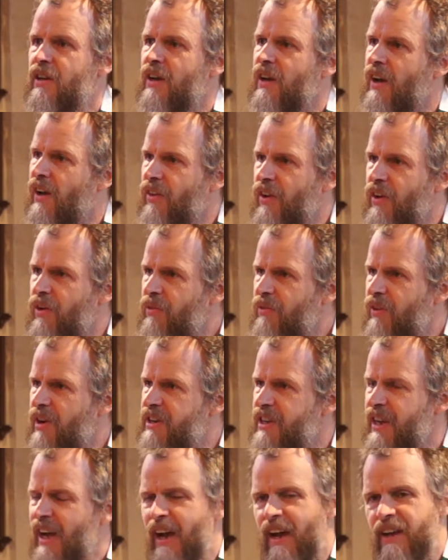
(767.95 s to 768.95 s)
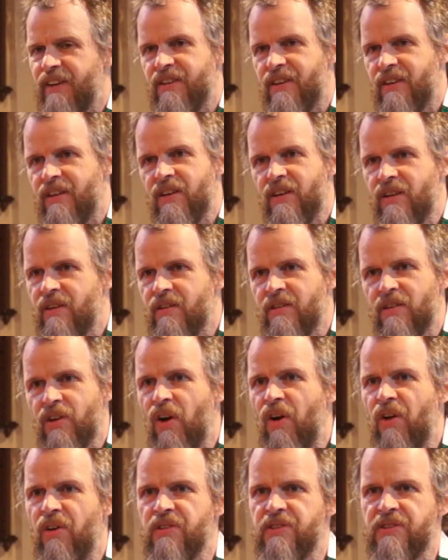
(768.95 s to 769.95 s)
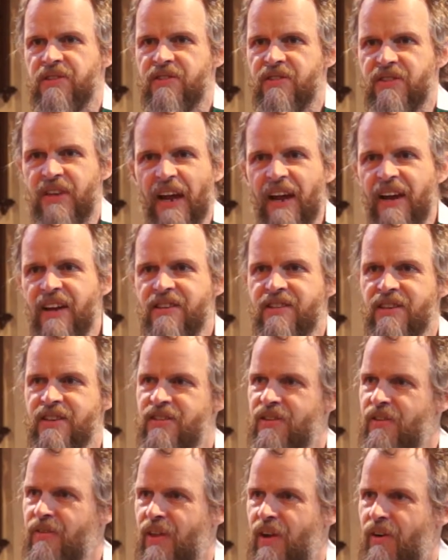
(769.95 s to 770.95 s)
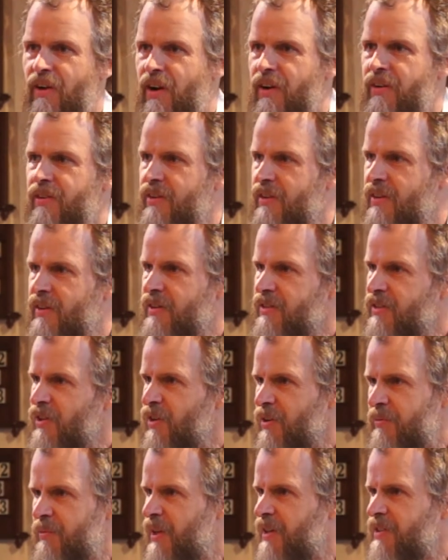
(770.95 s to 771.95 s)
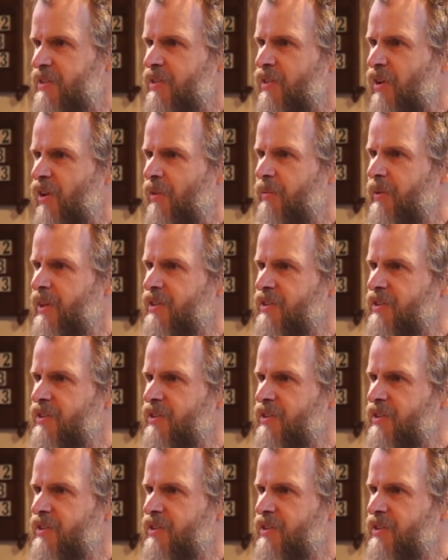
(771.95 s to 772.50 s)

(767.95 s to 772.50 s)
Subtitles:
And they already had gods, deities of their own, to whom they'd do homage.